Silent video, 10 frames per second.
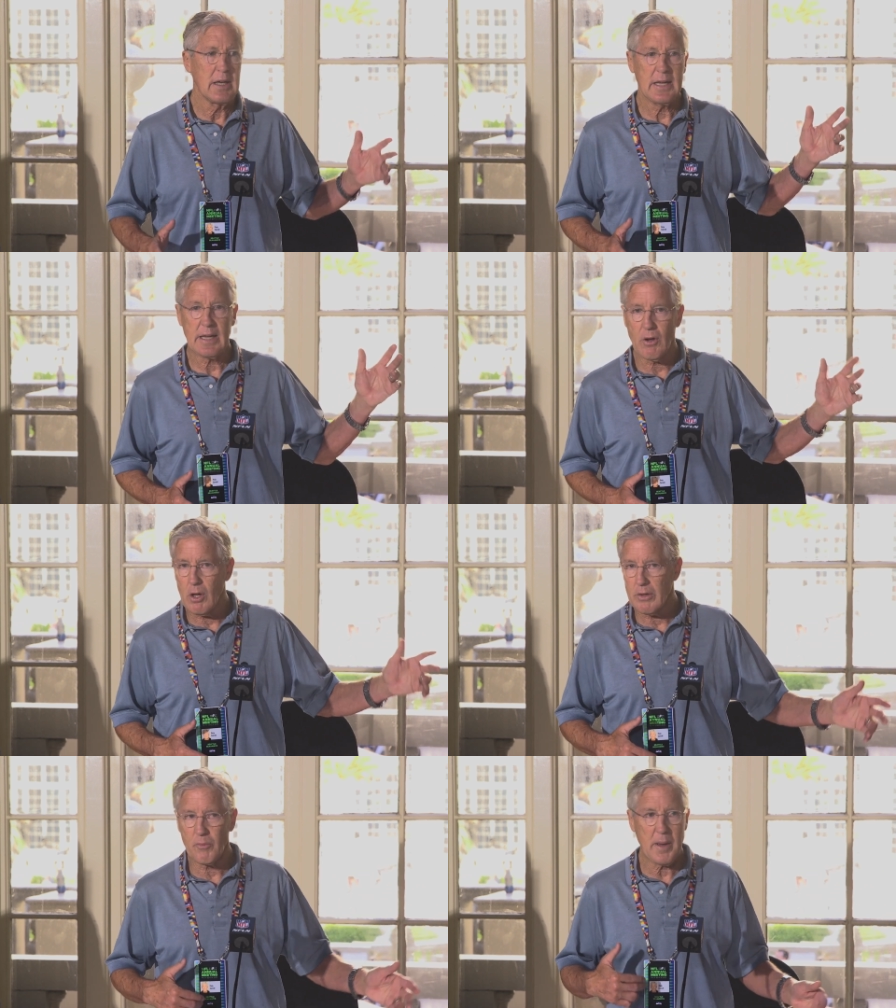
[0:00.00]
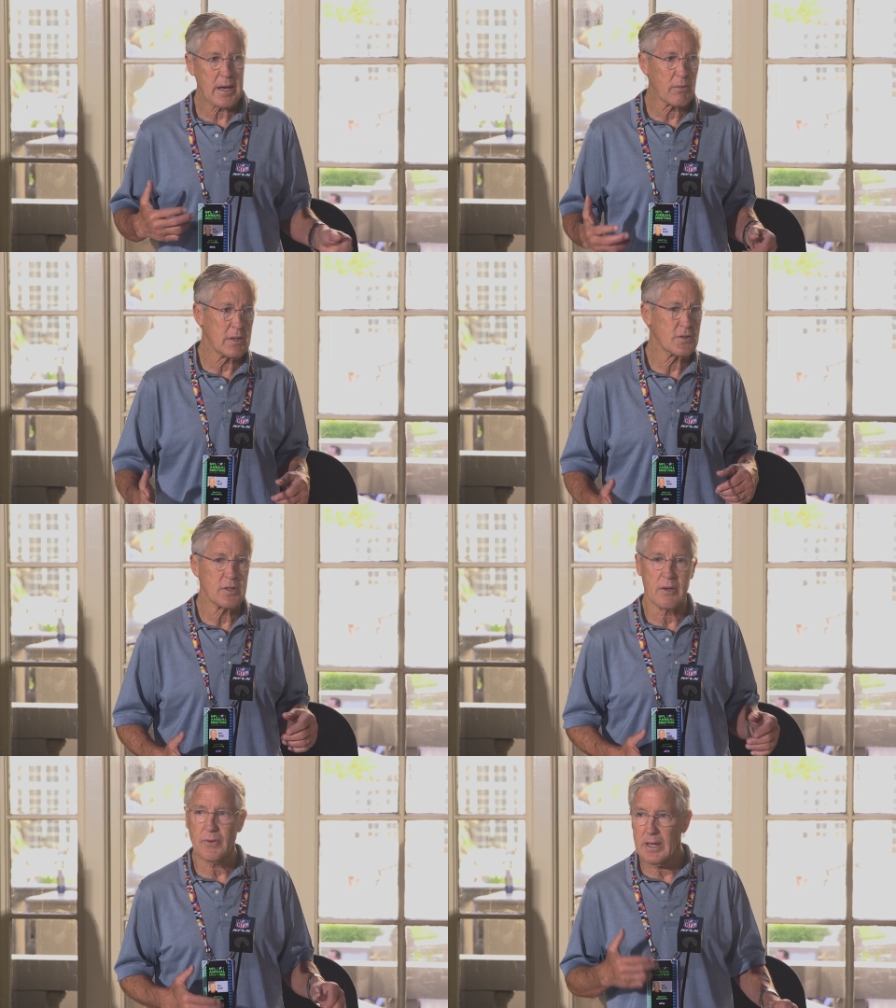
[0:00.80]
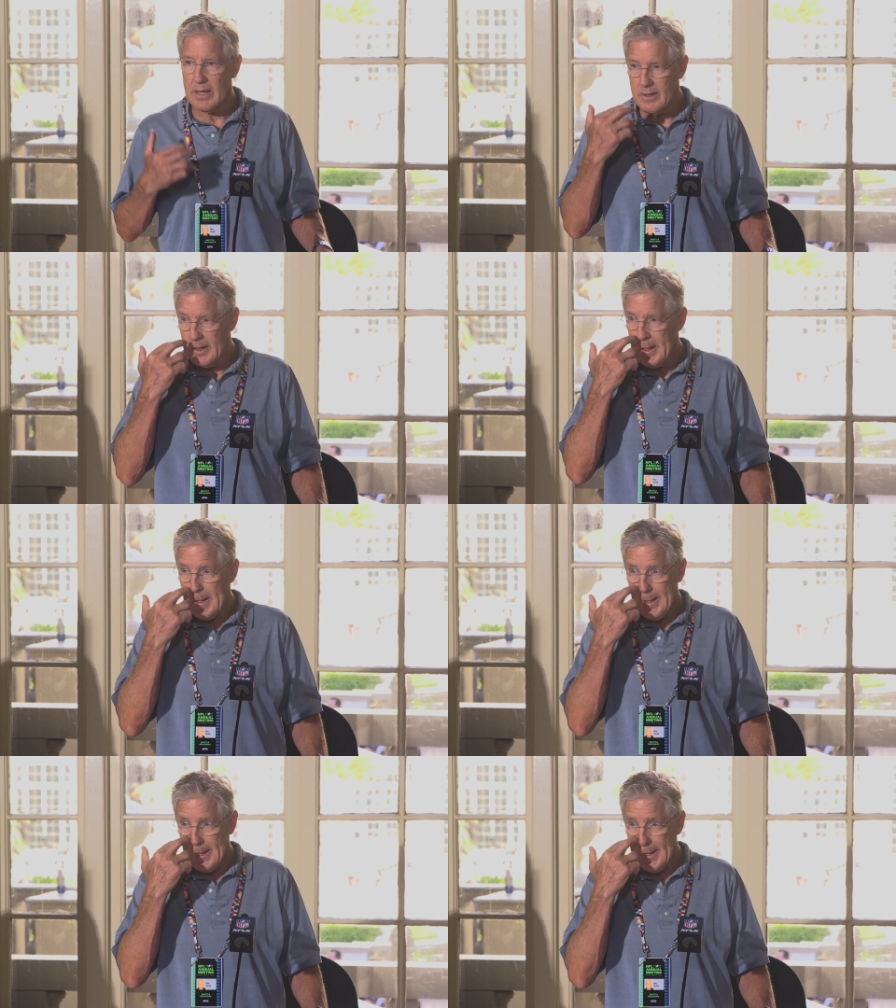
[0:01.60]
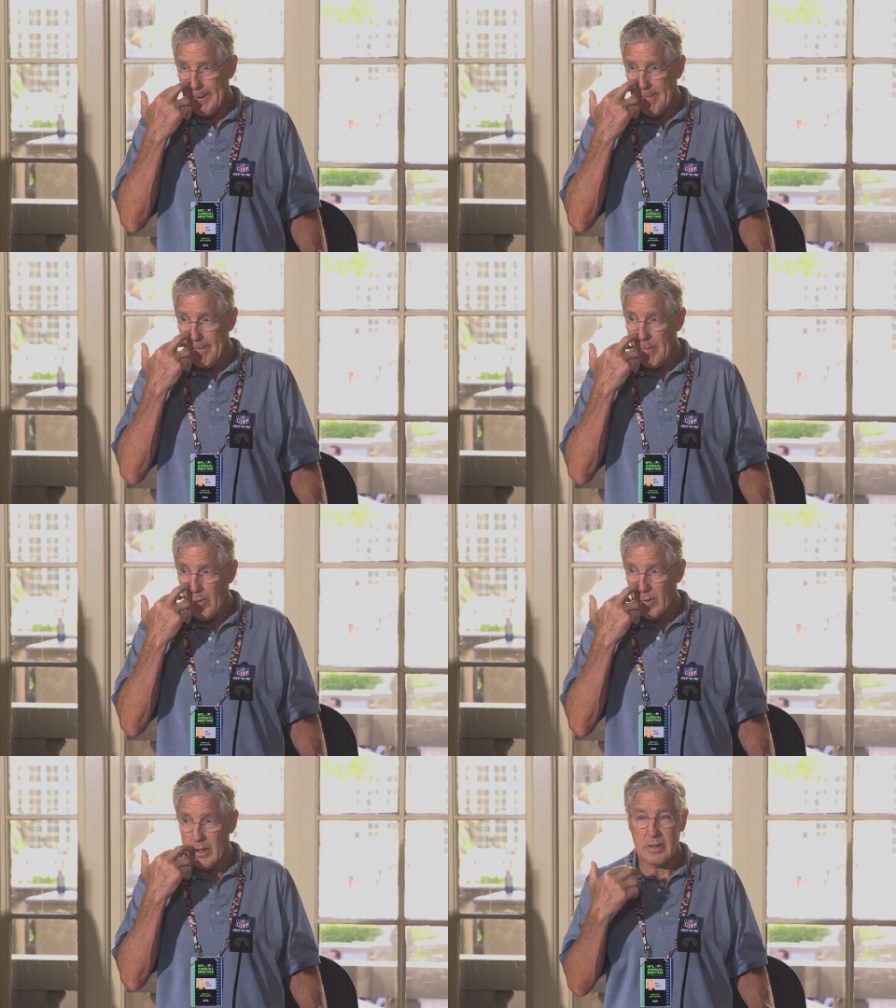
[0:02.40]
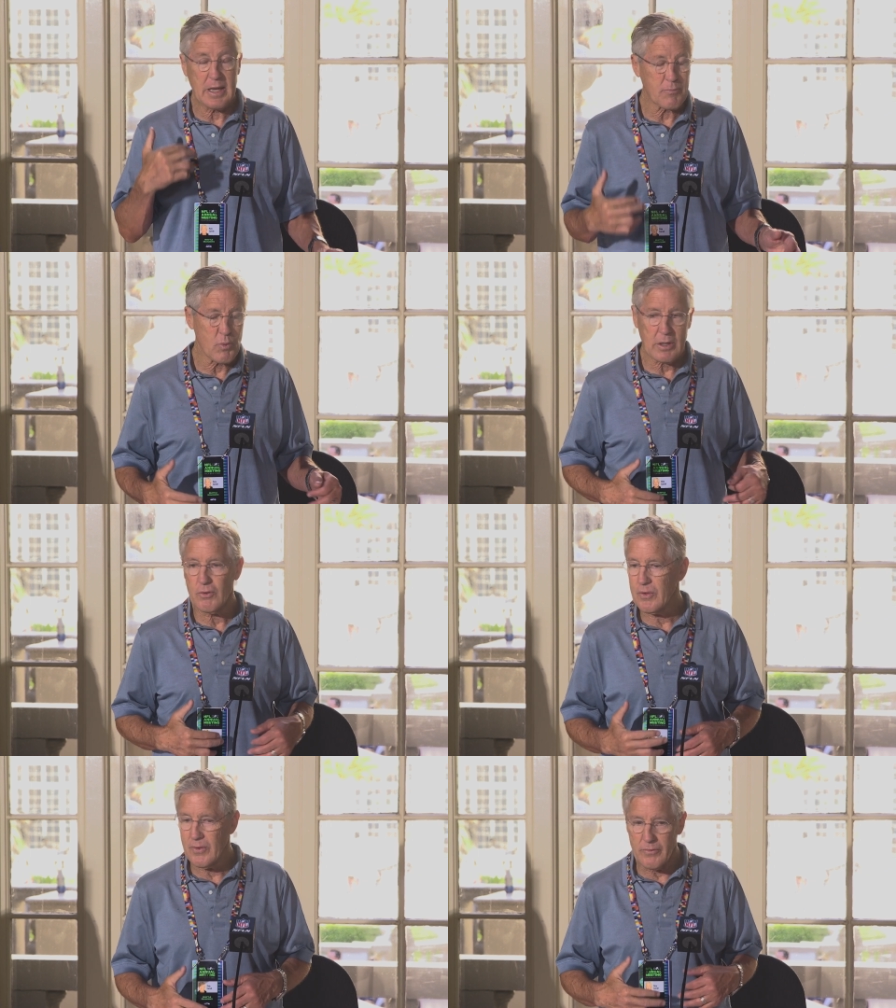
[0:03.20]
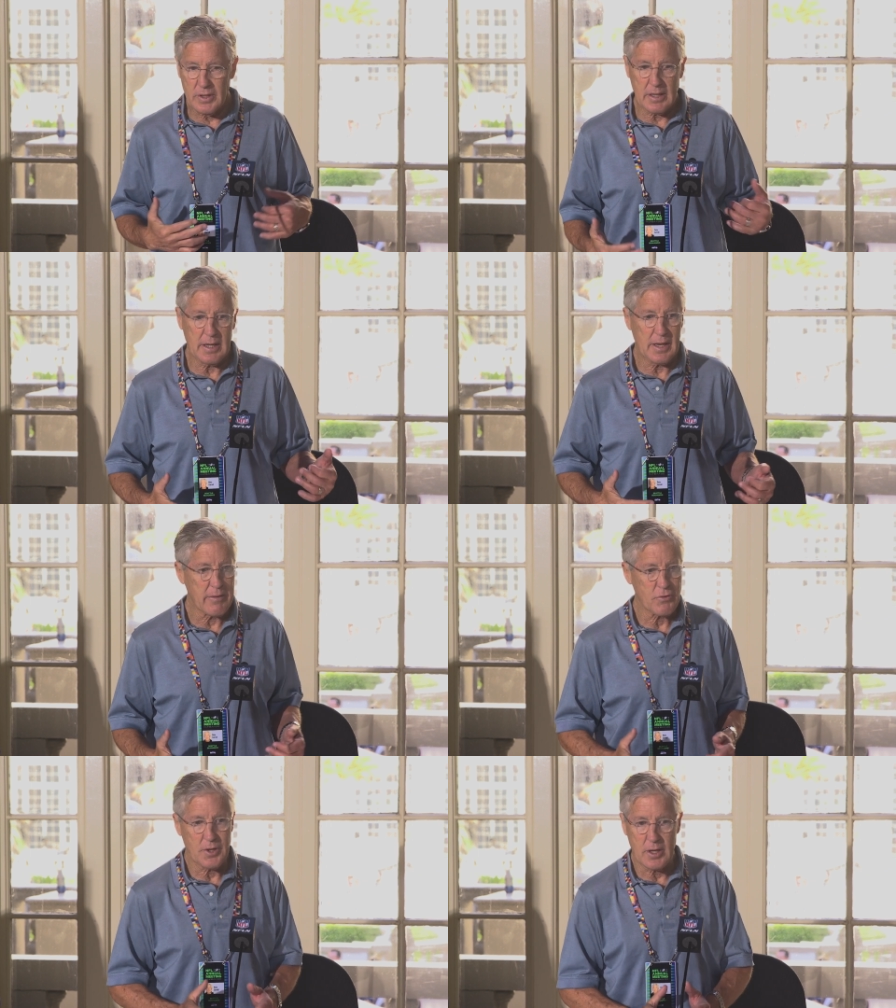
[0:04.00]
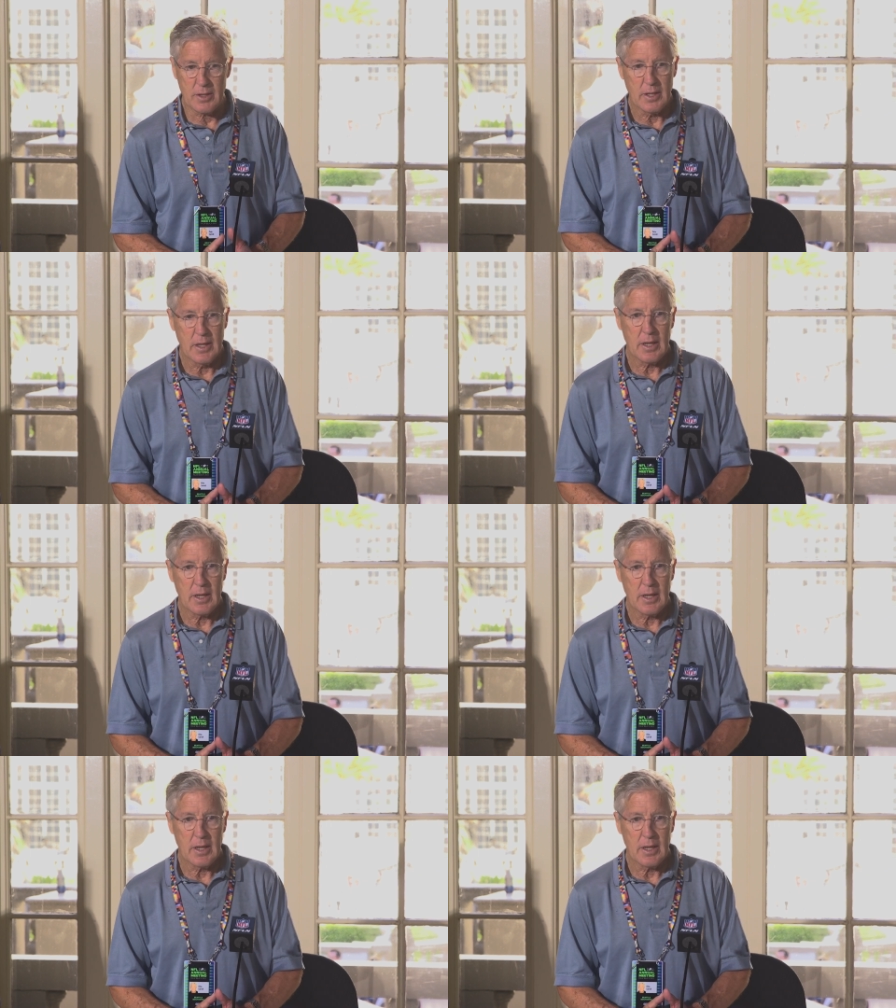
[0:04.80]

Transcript: He had all his background stuff. He had um, he had kept records of everything that he had ever done,